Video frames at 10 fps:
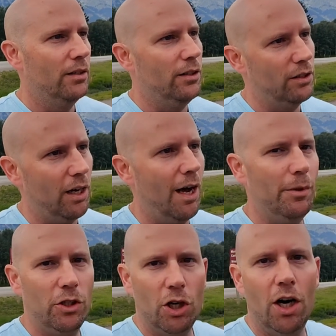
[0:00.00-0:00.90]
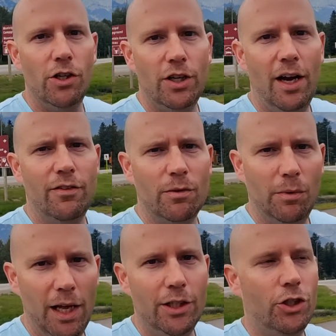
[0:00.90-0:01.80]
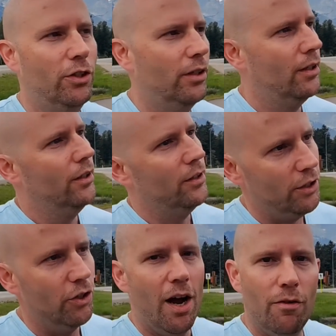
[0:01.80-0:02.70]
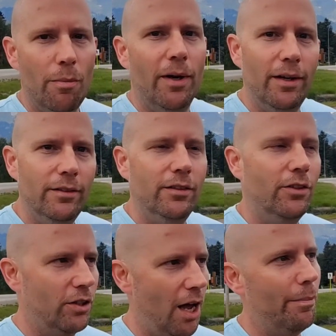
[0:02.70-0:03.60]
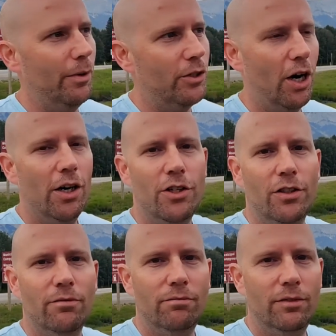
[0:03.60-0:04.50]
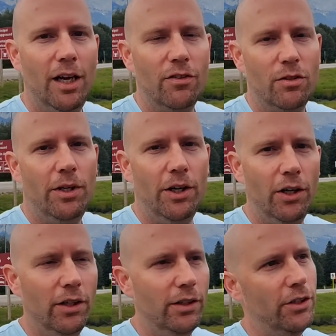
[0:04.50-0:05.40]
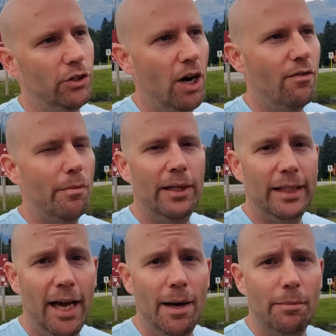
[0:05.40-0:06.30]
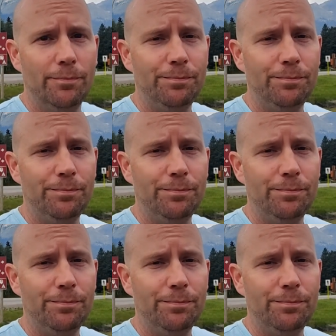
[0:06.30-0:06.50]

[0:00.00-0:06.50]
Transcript: you stop, you charge, you have some lunch, you drive a bit, you stop and charge and have some dinner, and then you drive a bit and camp.